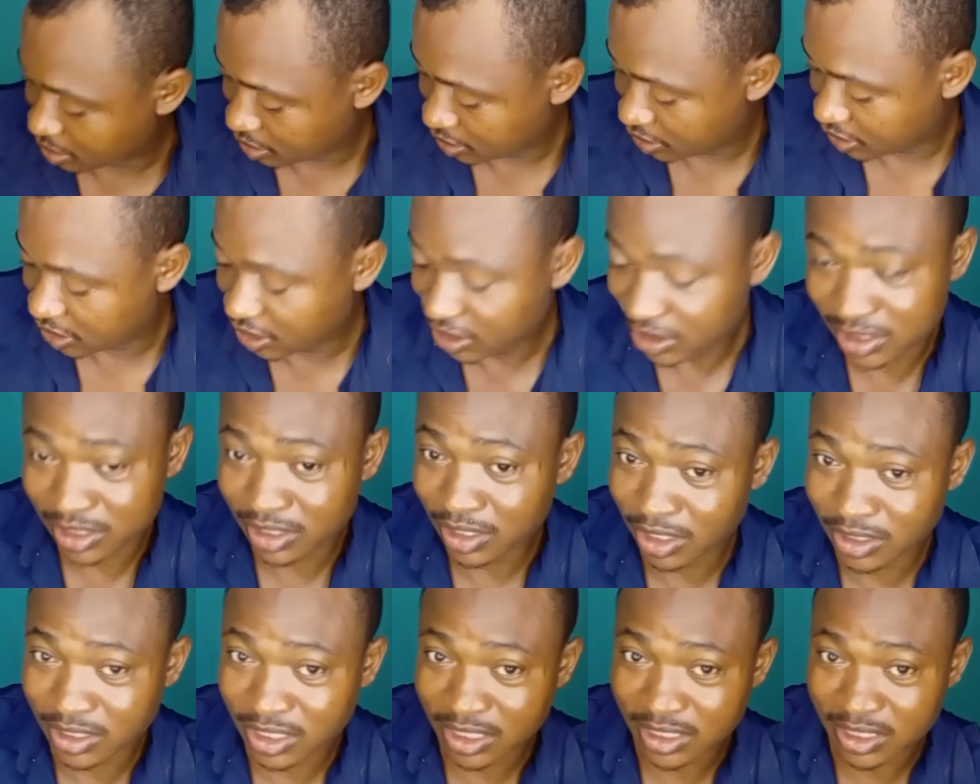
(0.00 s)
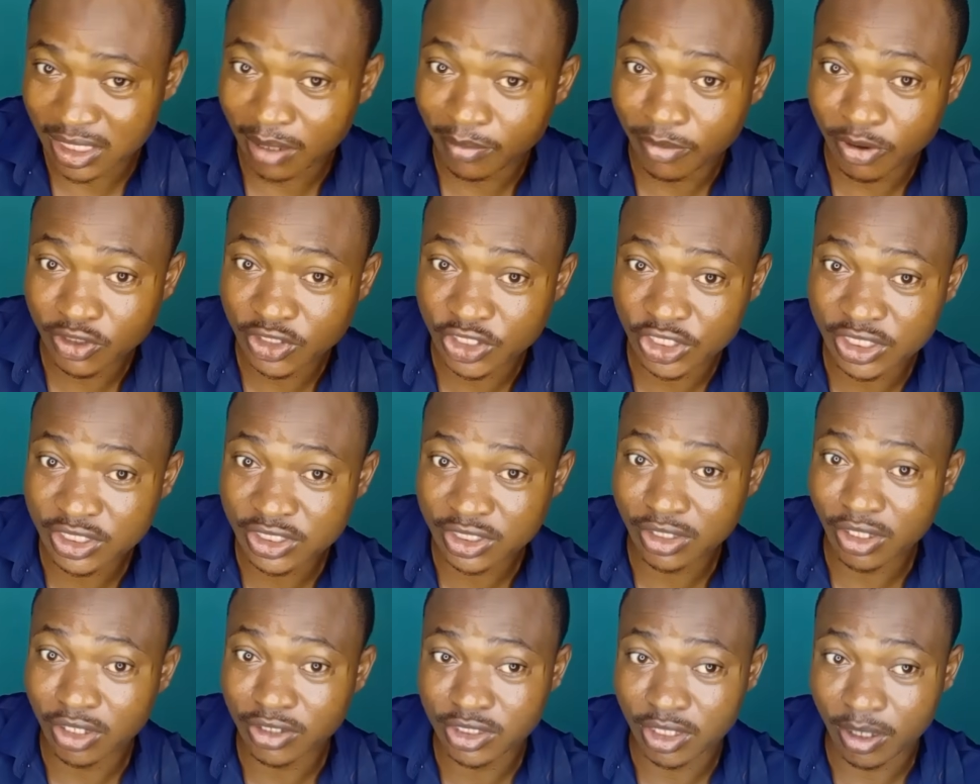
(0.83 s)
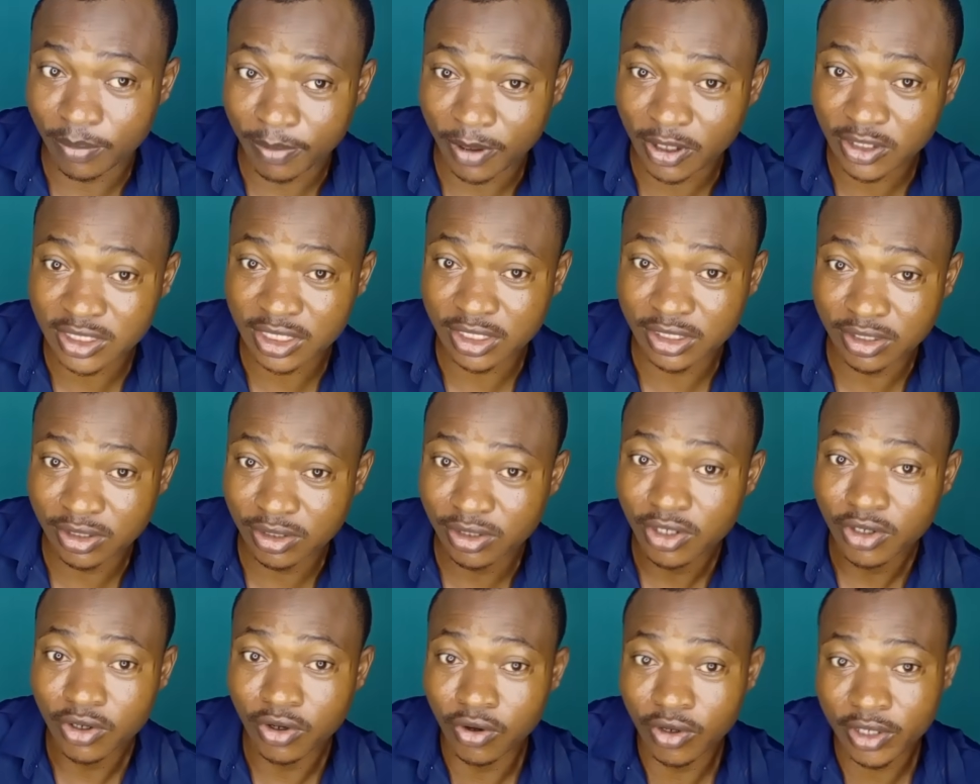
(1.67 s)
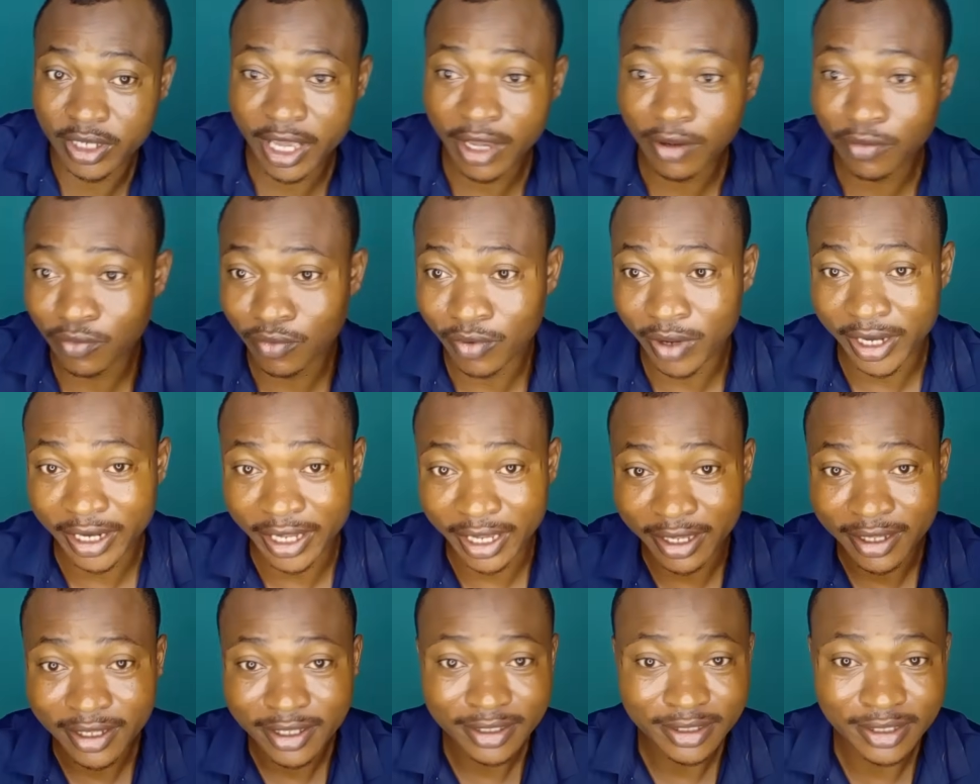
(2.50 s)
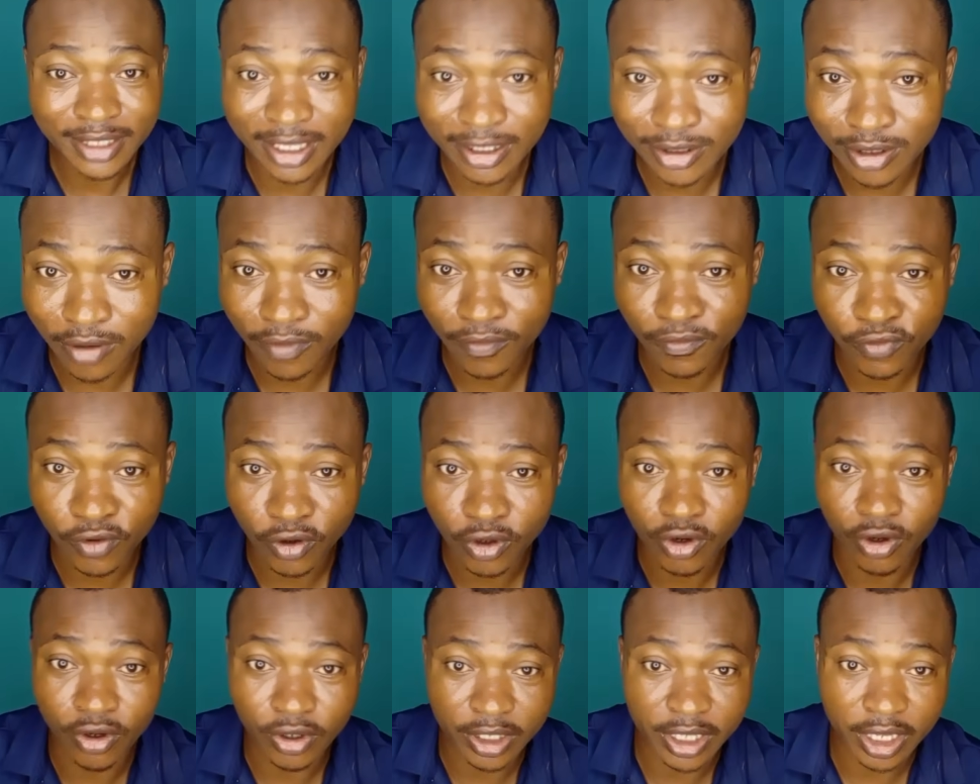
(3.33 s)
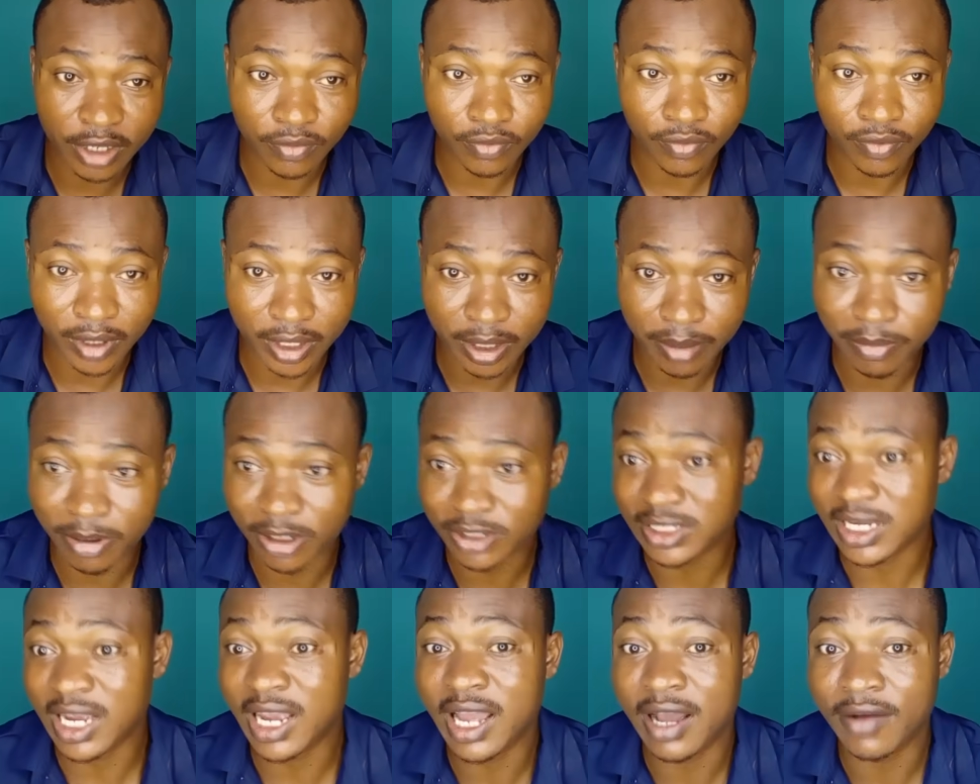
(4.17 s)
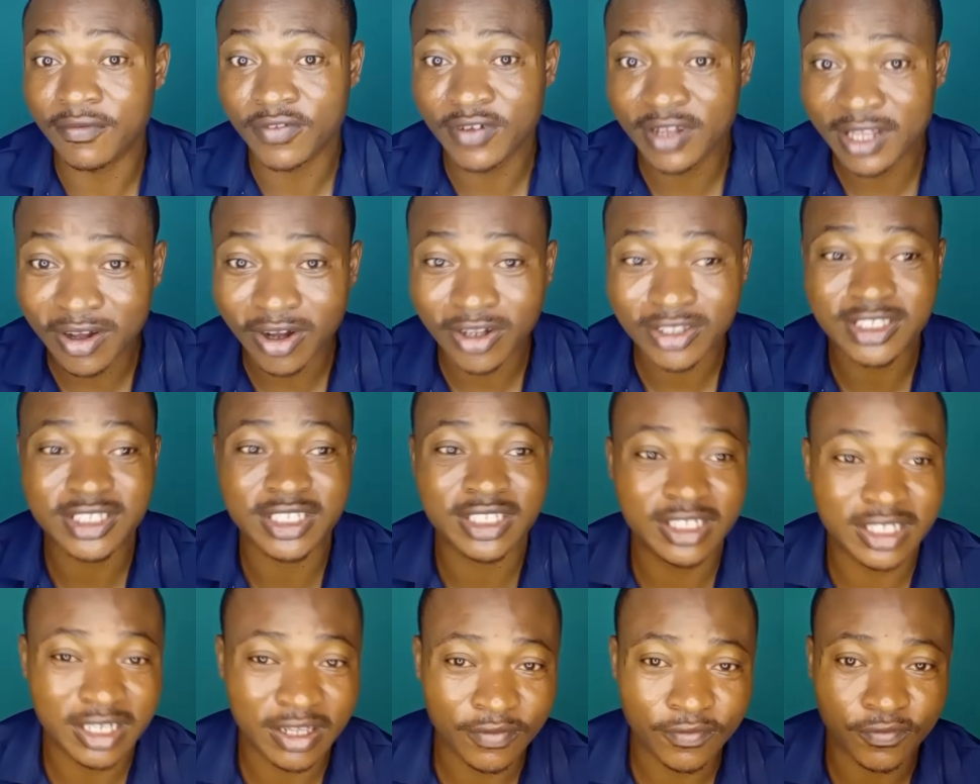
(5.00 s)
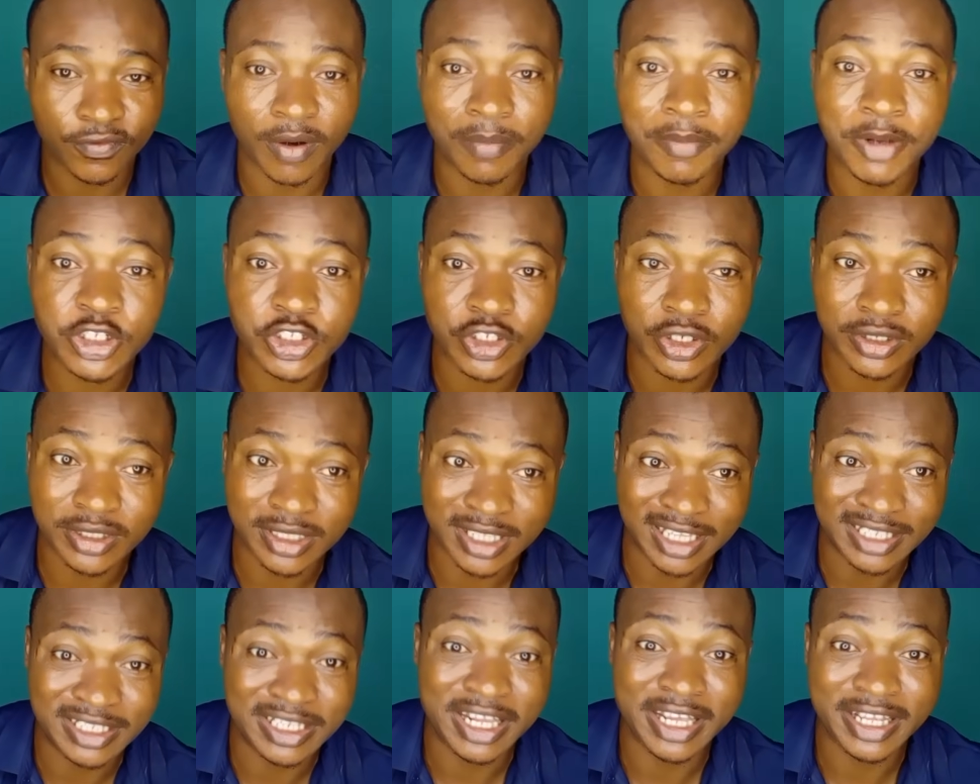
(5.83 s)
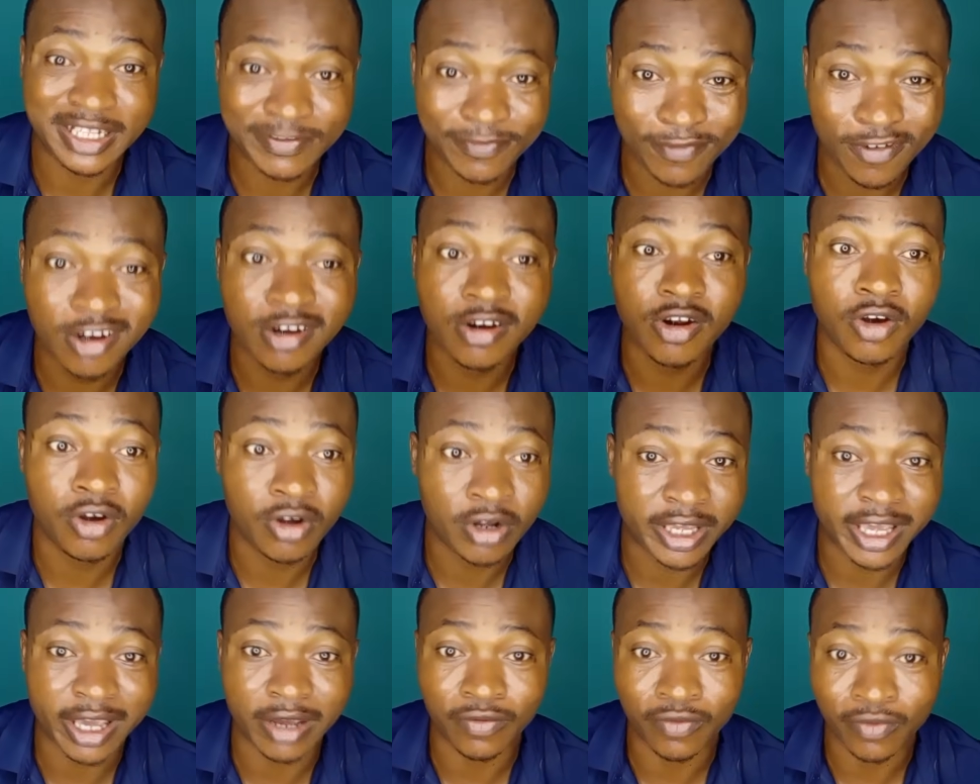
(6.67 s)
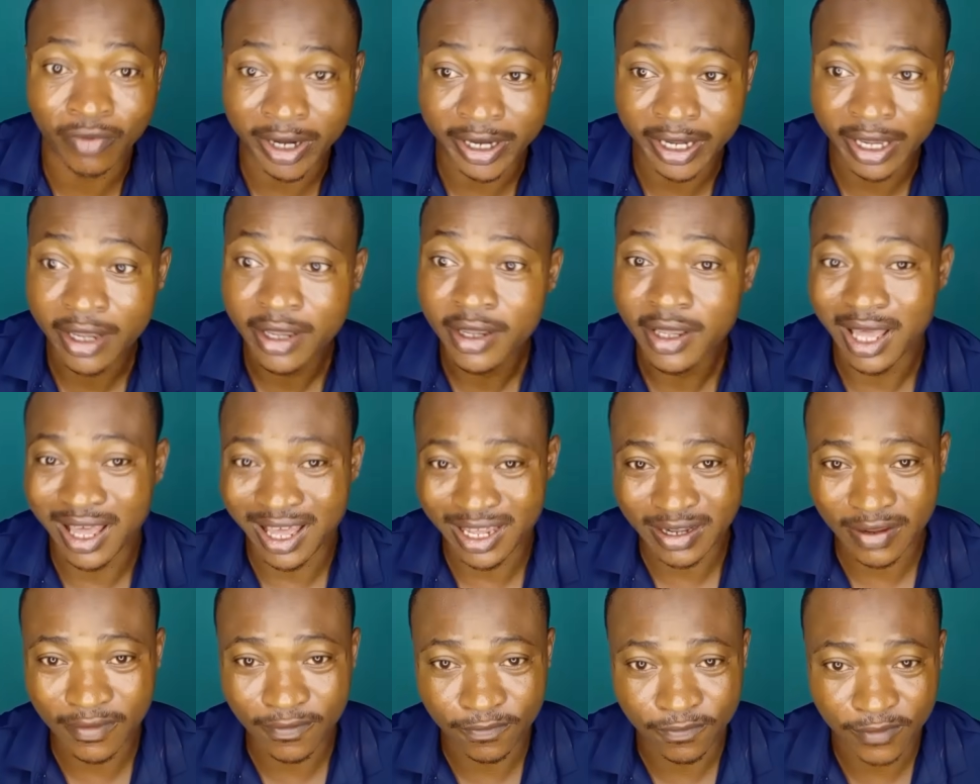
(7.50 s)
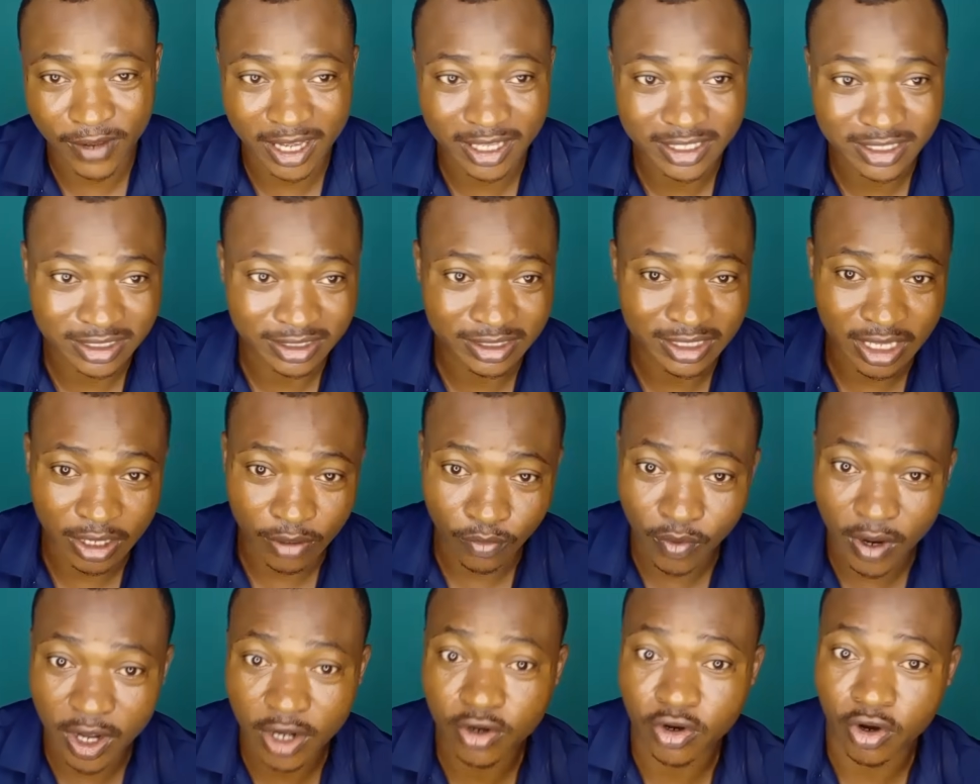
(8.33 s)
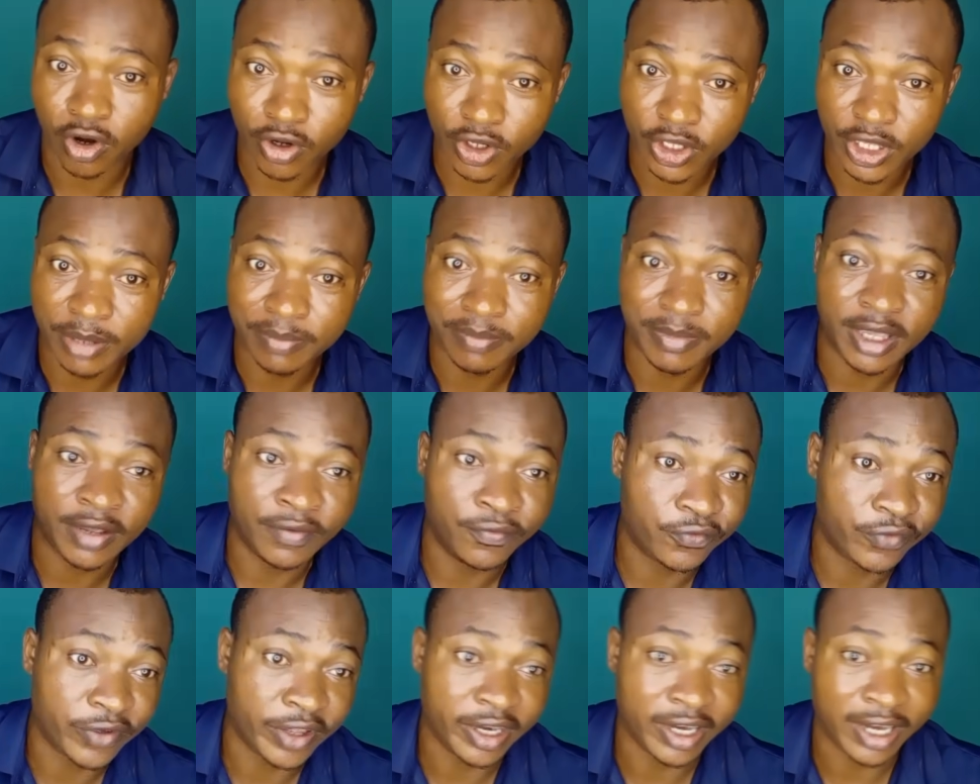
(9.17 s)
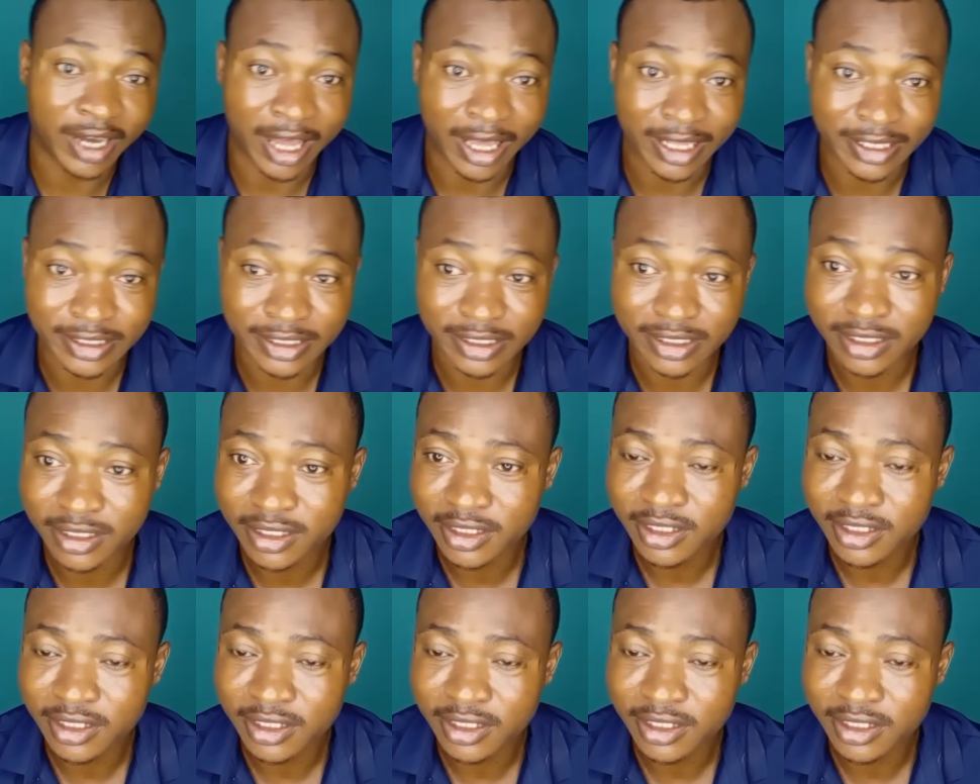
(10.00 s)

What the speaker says: she's not a sabo, she's not supporting Oge Nkere. They don't follow Oge Nkere. But I have gotten information that they follow Oge Nkere. And in fact, they welcome him in Finland.